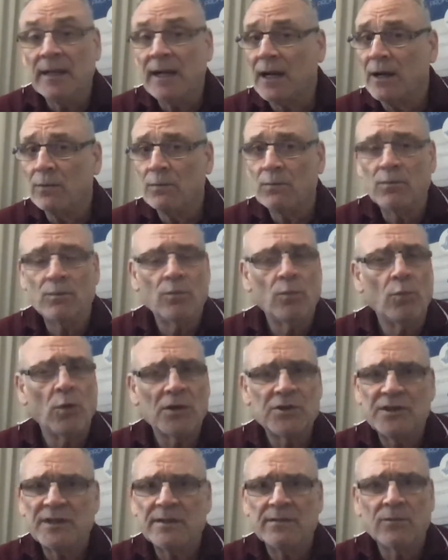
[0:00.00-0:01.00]
Uh,
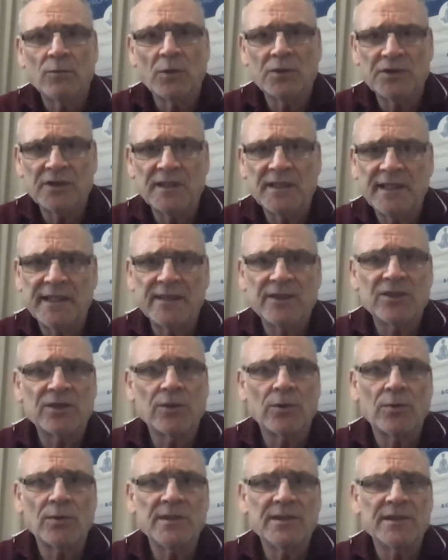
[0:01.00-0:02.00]
washing washing kids'
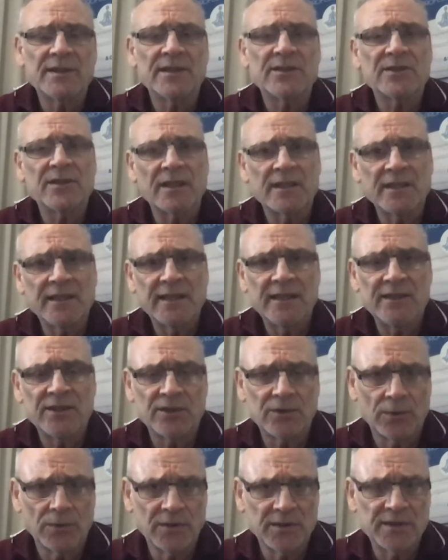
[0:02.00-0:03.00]
toys and soaking
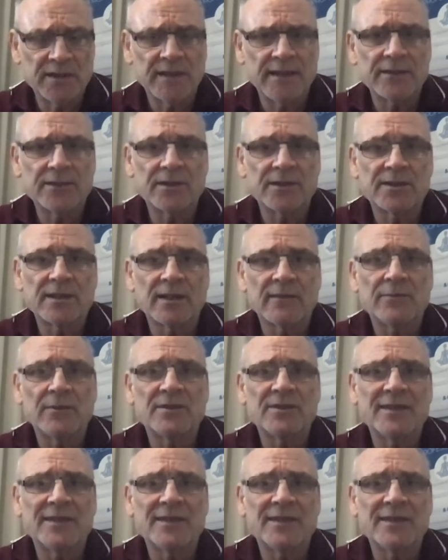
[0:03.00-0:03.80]
kids' toys and that sort of stuff.